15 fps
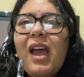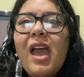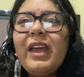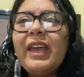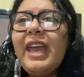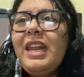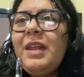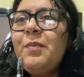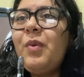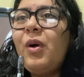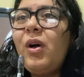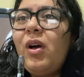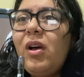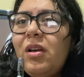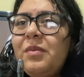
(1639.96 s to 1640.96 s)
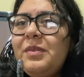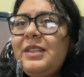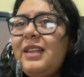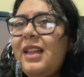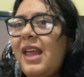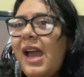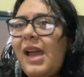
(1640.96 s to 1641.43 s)
Get involved in
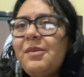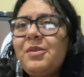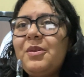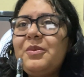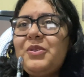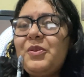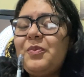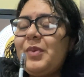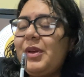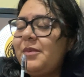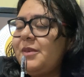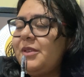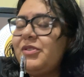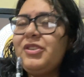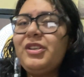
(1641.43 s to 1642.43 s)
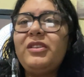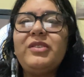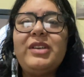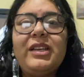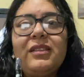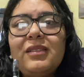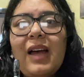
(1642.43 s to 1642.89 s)
the lives of your best friend's
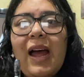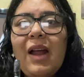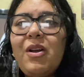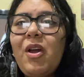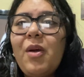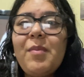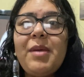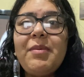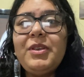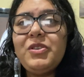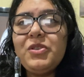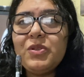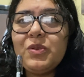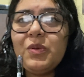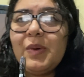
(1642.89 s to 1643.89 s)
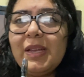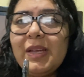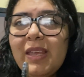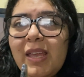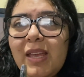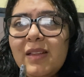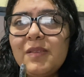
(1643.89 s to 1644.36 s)
children. I don't know, maybe you do want
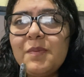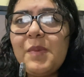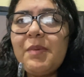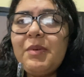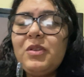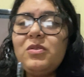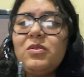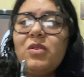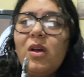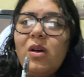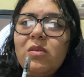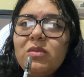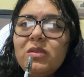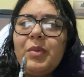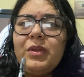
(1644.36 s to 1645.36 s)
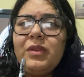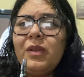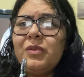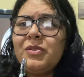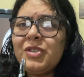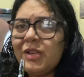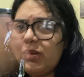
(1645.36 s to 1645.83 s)
kids, maybe you don't, but
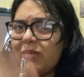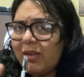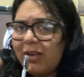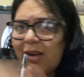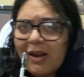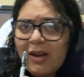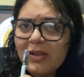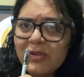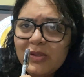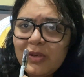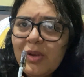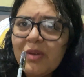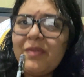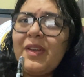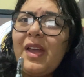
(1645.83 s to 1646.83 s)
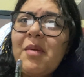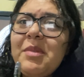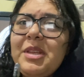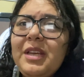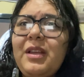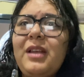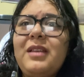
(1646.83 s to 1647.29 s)
those children are also your
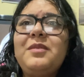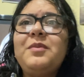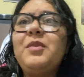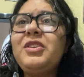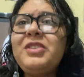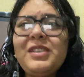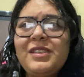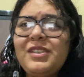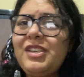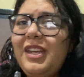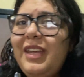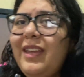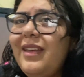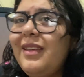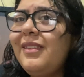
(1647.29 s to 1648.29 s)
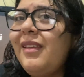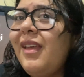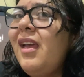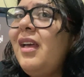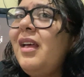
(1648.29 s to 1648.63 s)
family as much as she is.